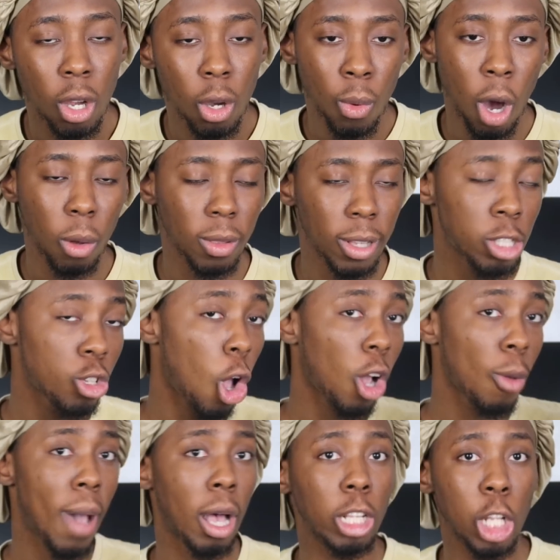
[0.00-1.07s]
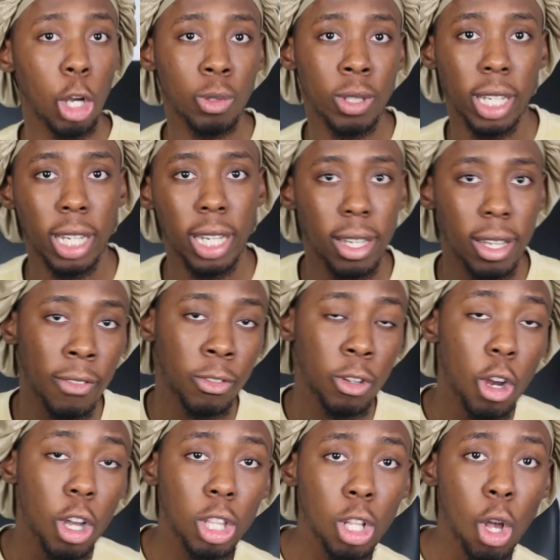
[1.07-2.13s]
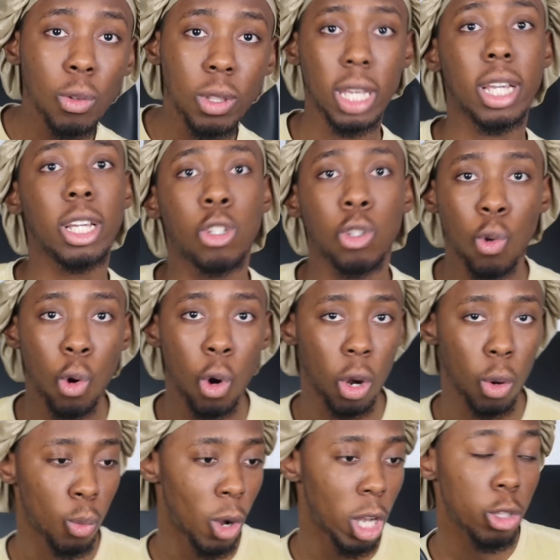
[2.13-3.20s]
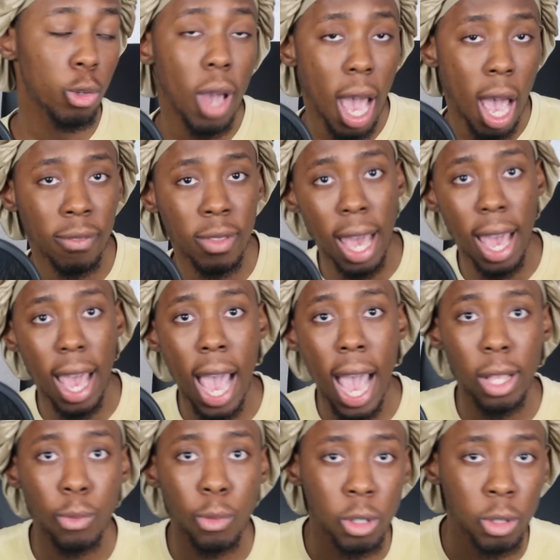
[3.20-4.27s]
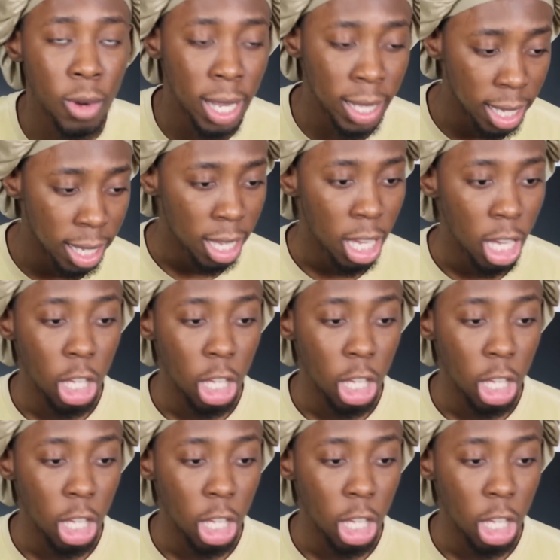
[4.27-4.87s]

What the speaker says: Well, let's talk about low ticket. If you're a low ticket store, once you have that AdWords credit,